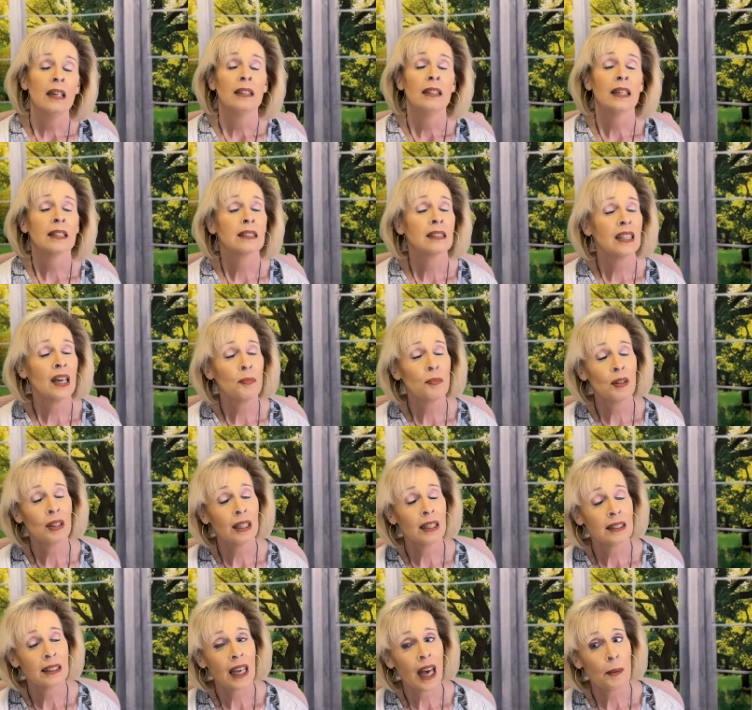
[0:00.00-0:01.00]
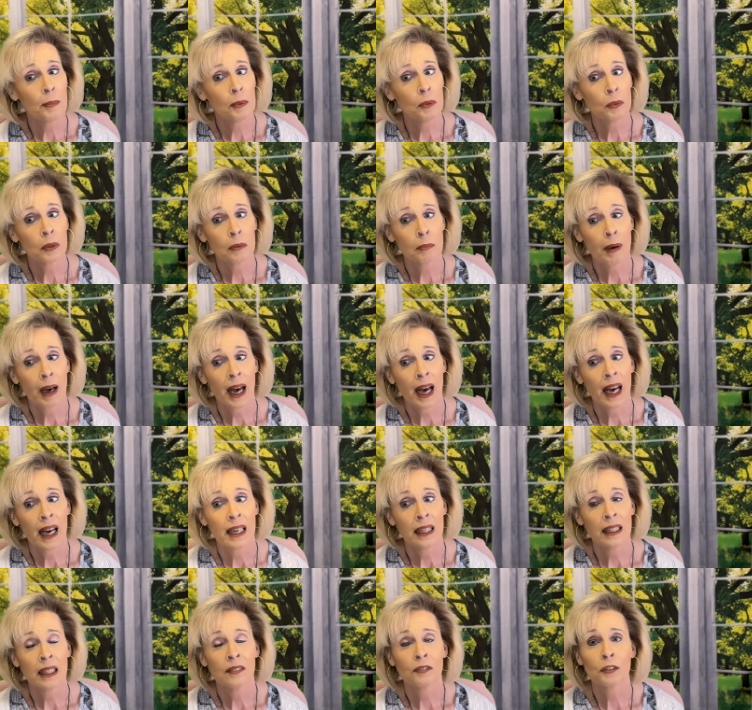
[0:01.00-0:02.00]
Now something has happened with
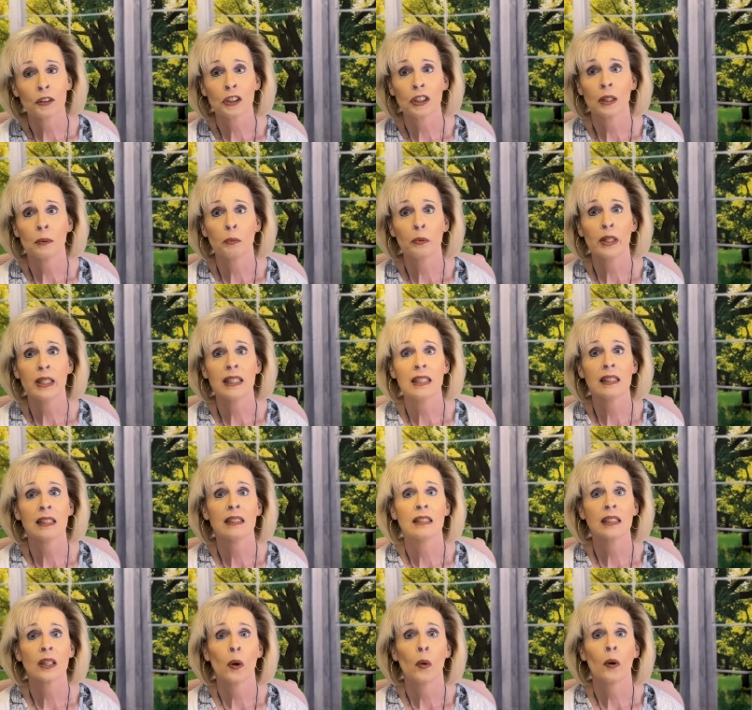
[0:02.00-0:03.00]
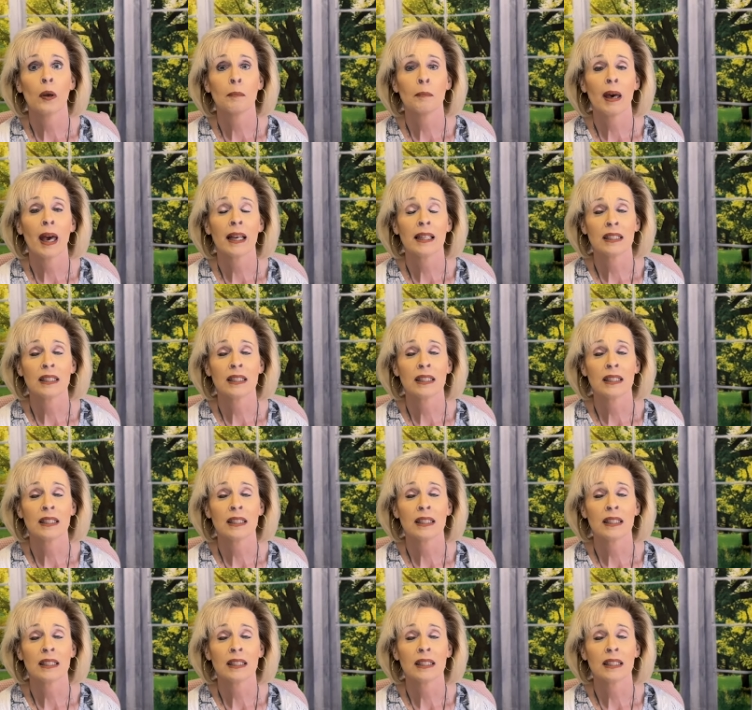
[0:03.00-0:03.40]
mine and for some reason it's going back,